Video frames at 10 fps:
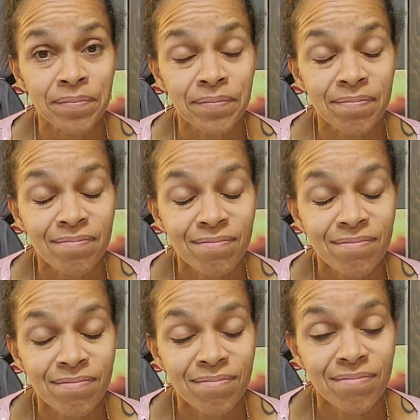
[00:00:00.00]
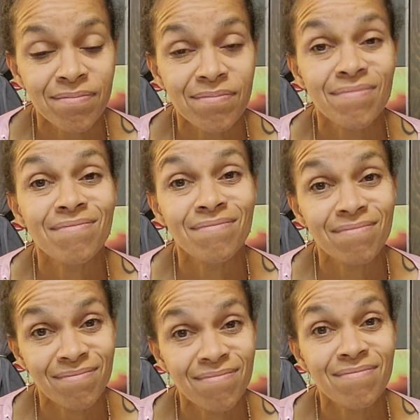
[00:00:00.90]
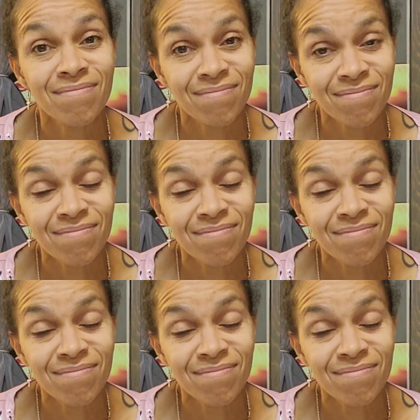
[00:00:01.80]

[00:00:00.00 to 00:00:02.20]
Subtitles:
Nobody speaks.